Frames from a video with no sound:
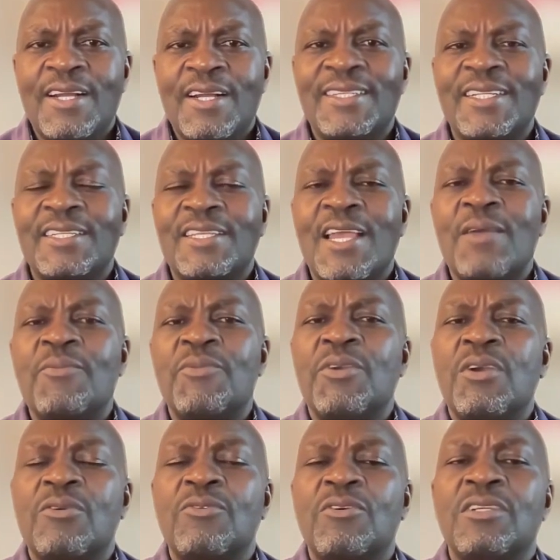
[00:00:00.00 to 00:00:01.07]
at the time they
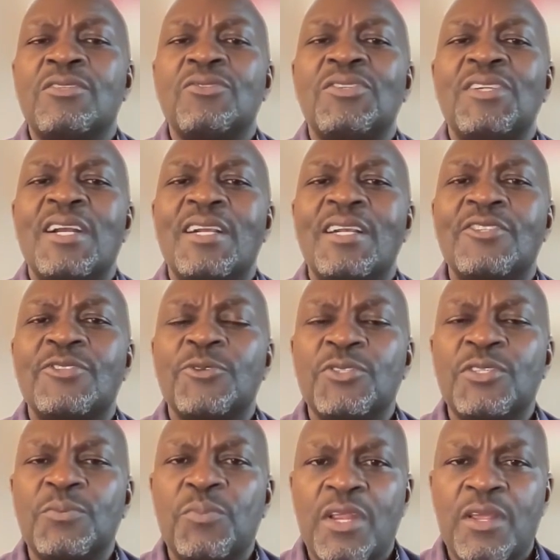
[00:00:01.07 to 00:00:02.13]
were going to
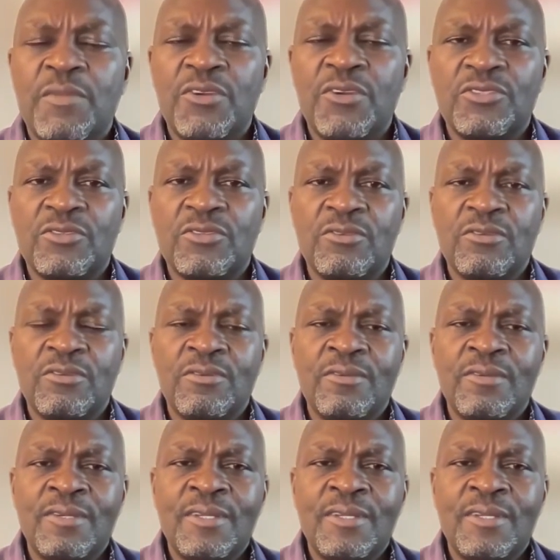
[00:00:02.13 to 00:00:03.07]
Nyakasozi Primary School.